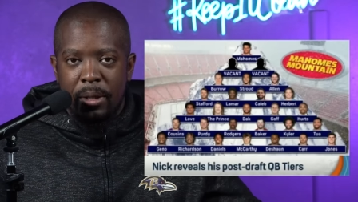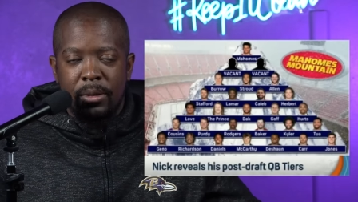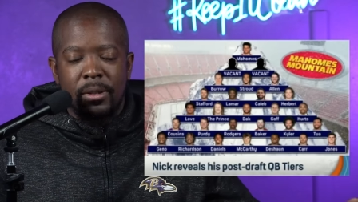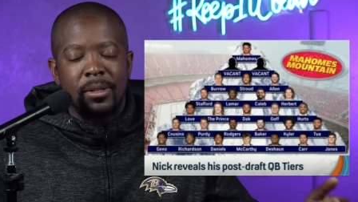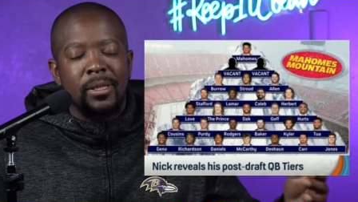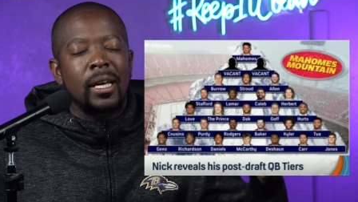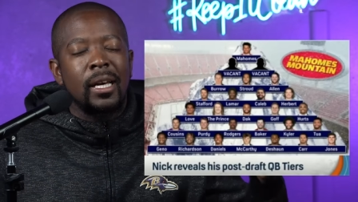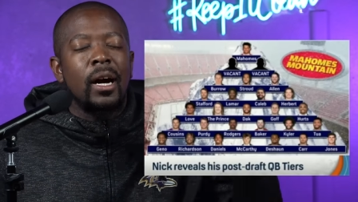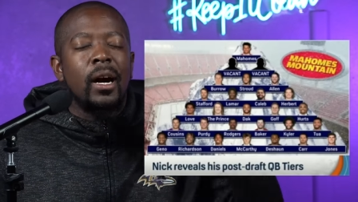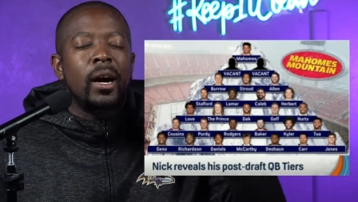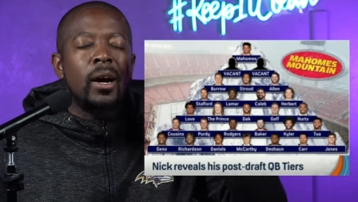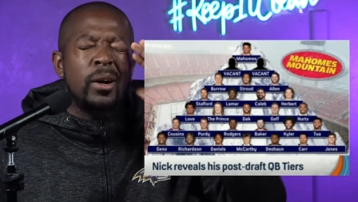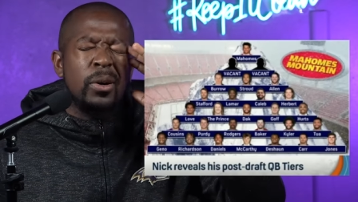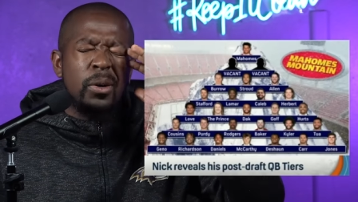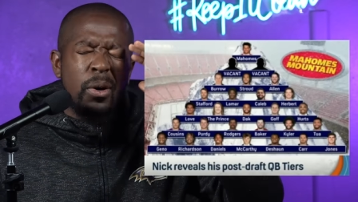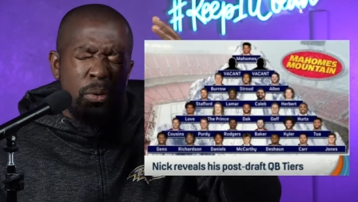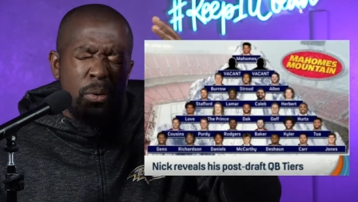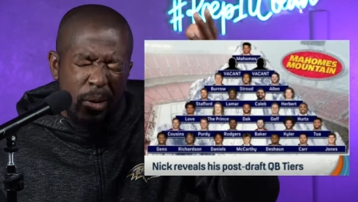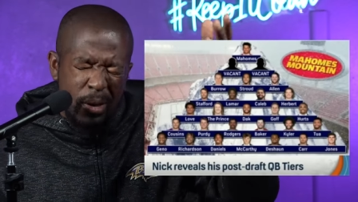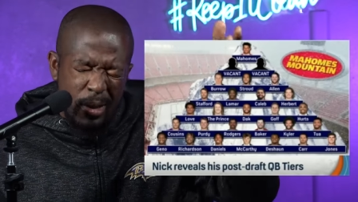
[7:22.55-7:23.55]
So it's like,
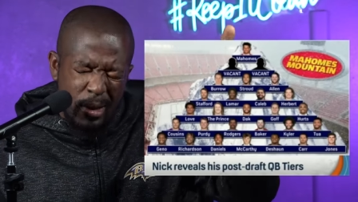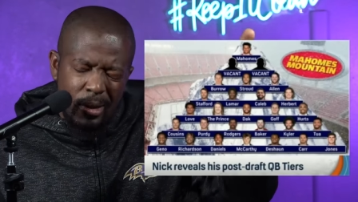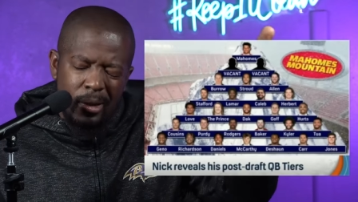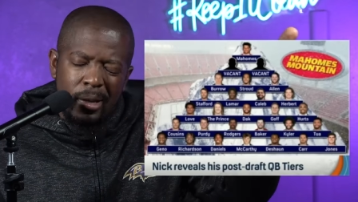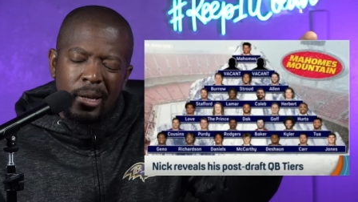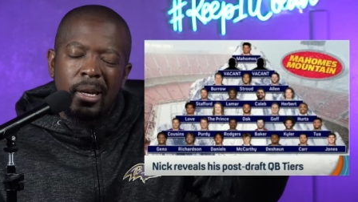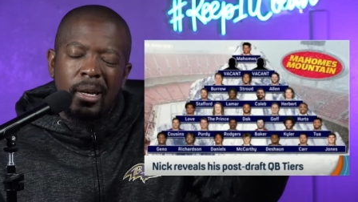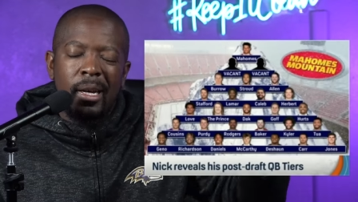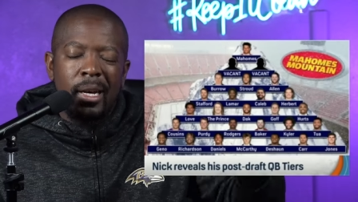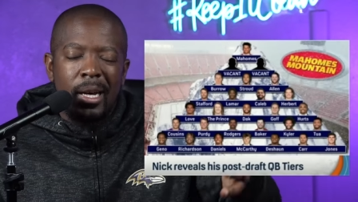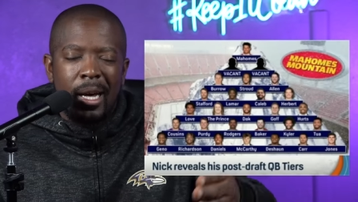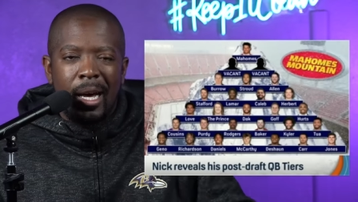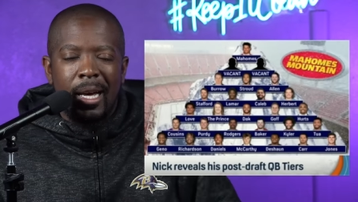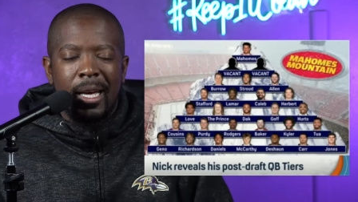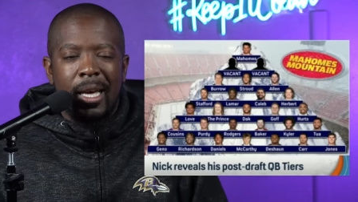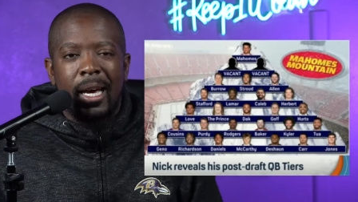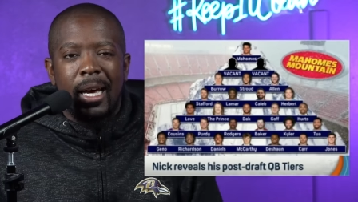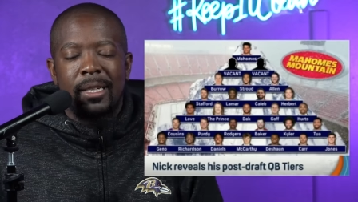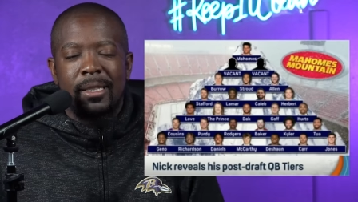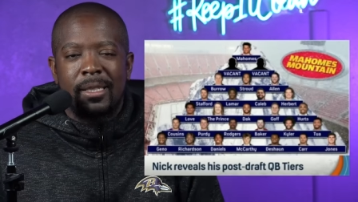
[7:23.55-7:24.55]
oh, okay. I
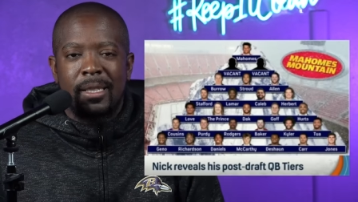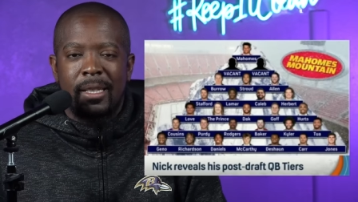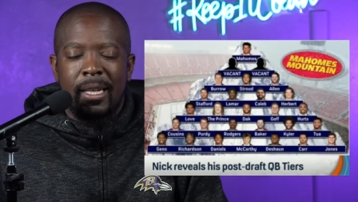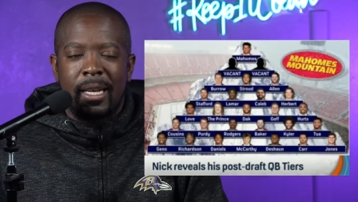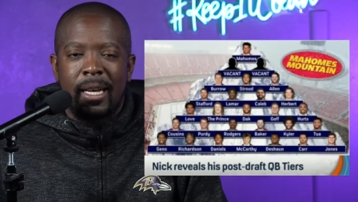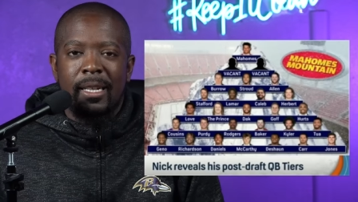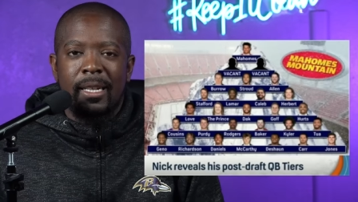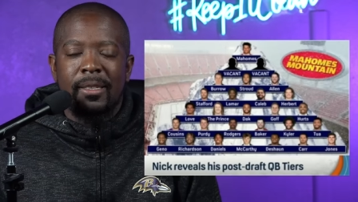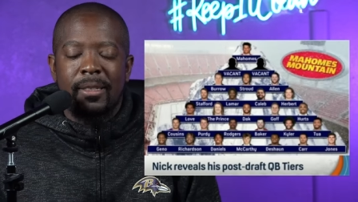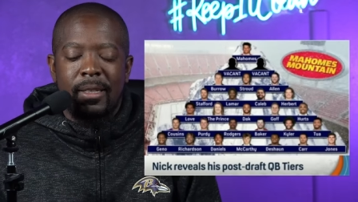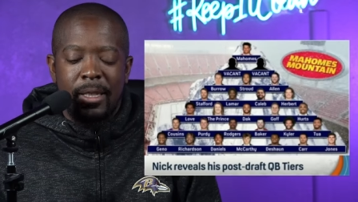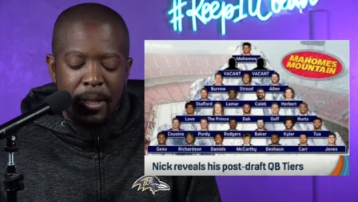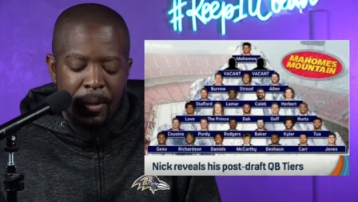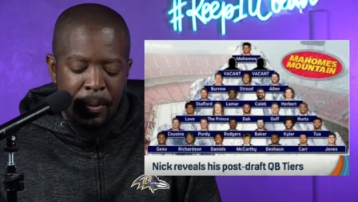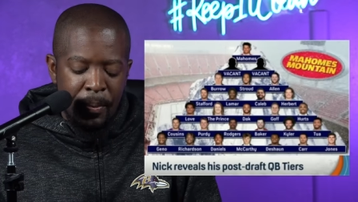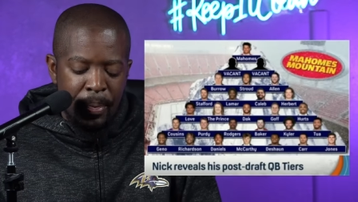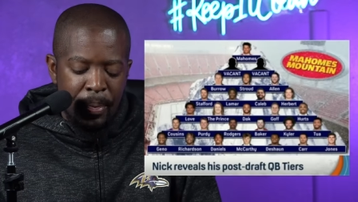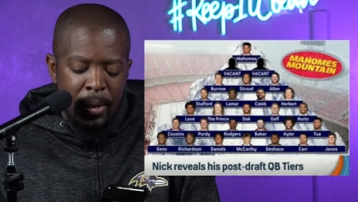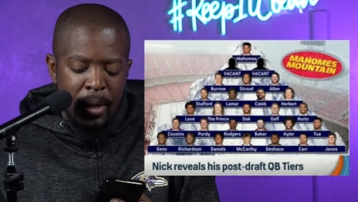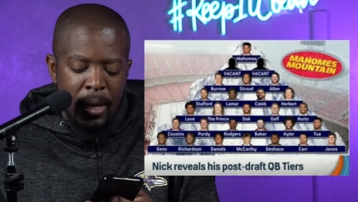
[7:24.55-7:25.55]
got you now. I see you.